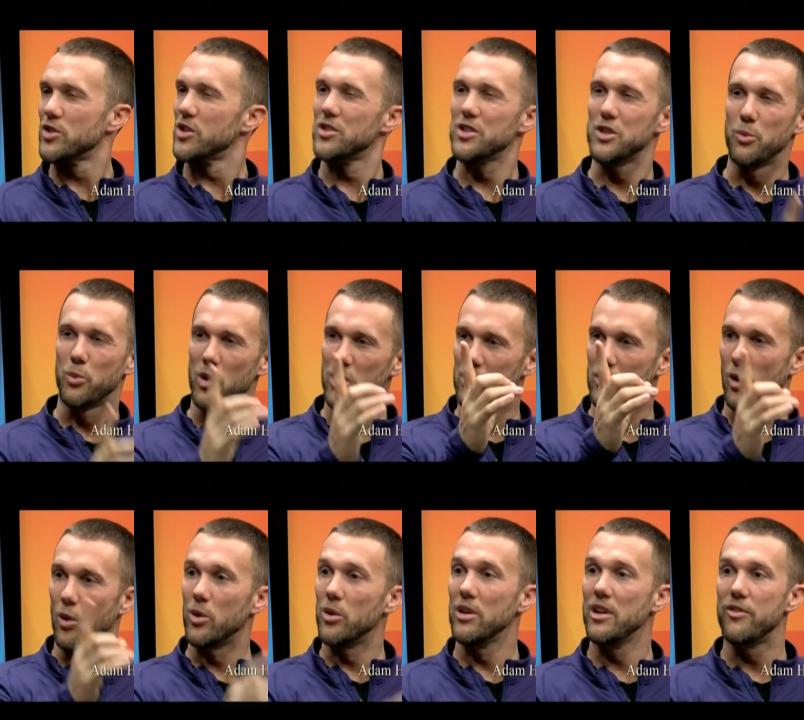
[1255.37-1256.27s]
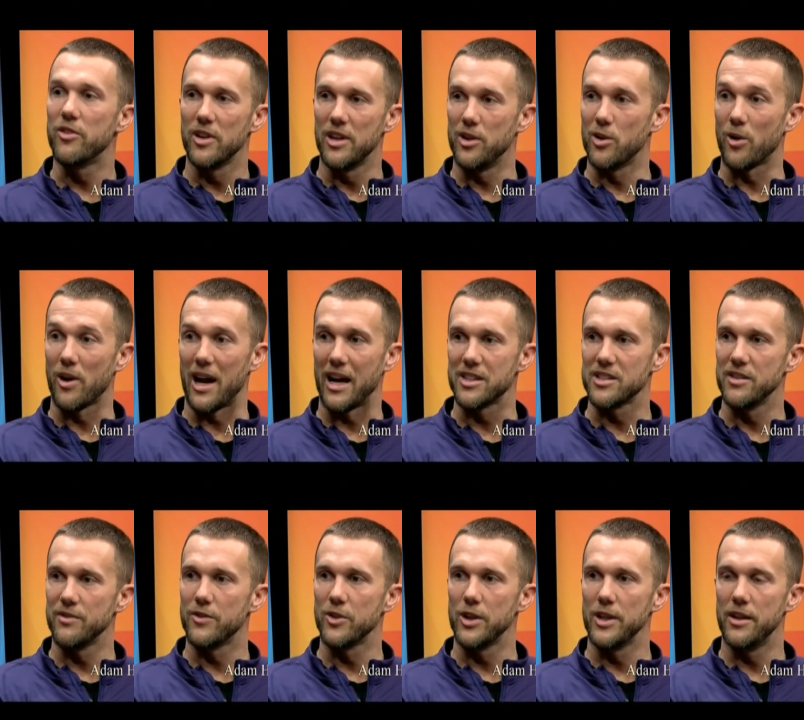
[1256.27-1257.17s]
So she worked locally for indoor
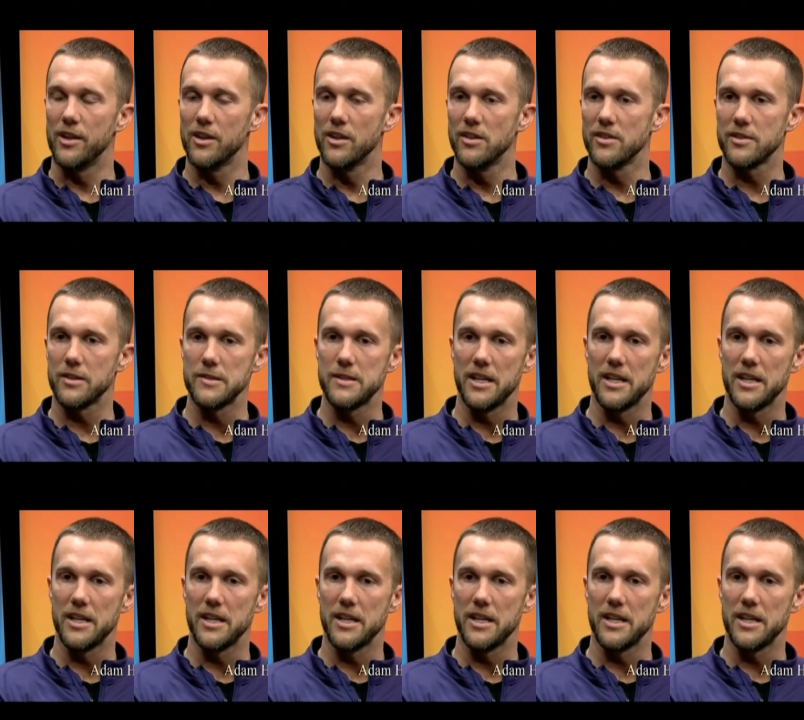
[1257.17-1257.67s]
action for years, yeah.